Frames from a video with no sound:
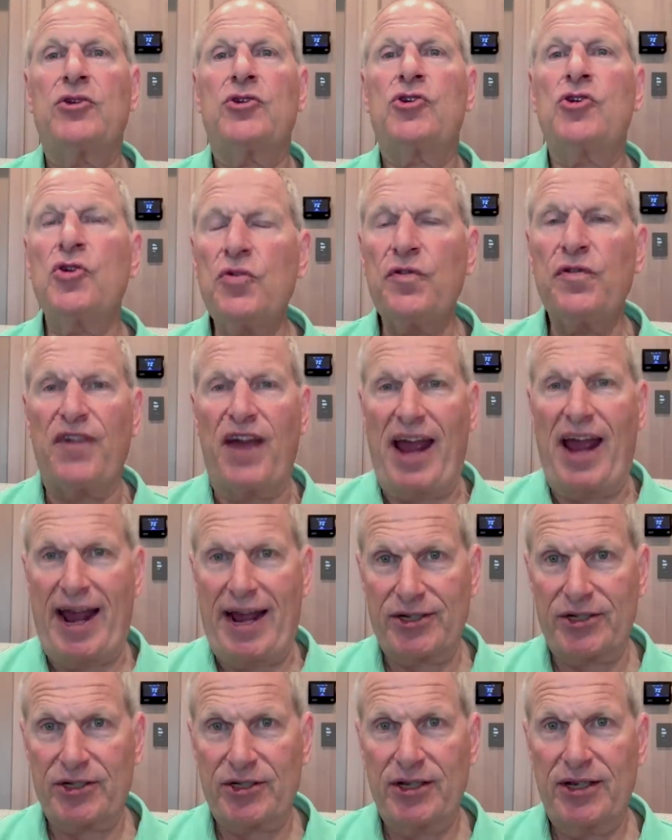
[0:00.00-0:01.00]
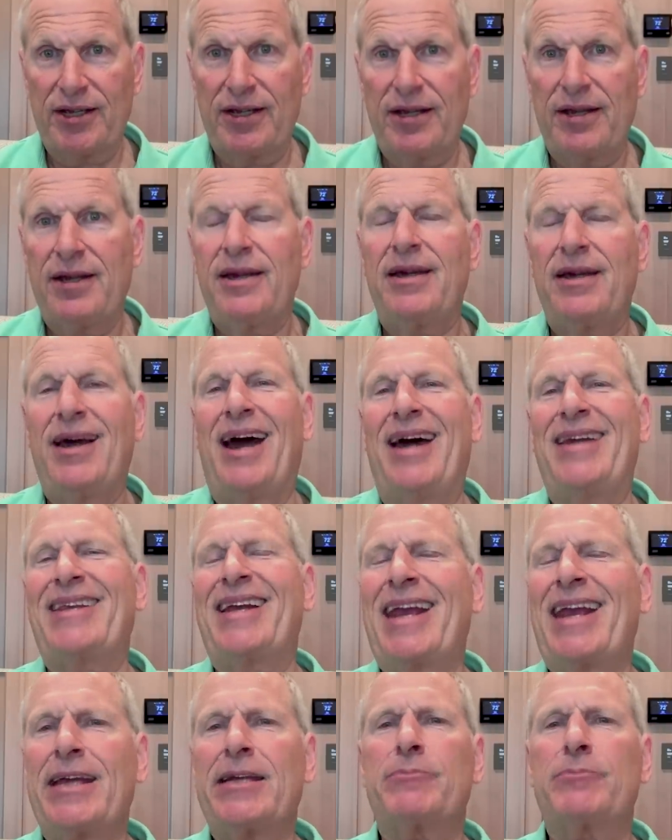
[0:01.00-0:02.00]
too fast, uh, they
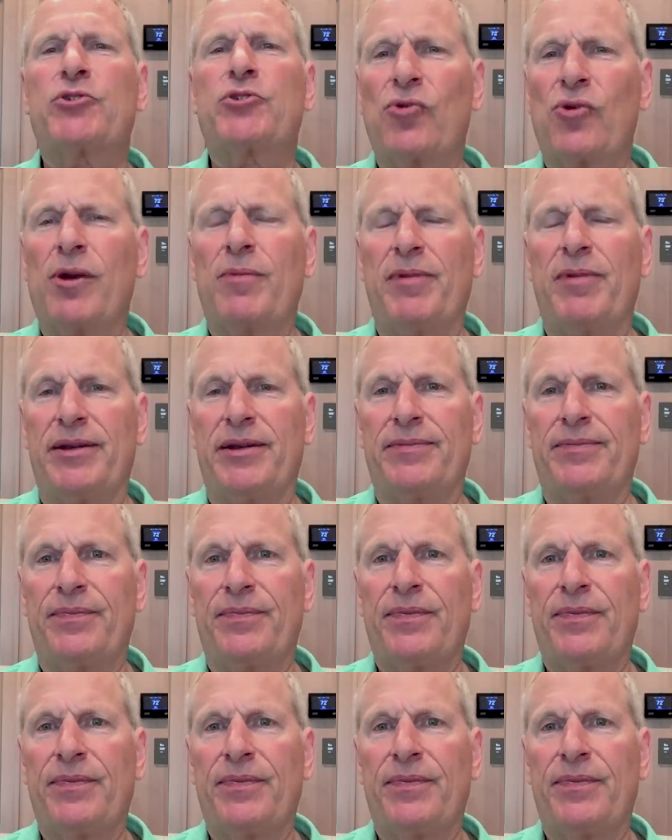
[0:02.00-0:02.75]
can't absorb it.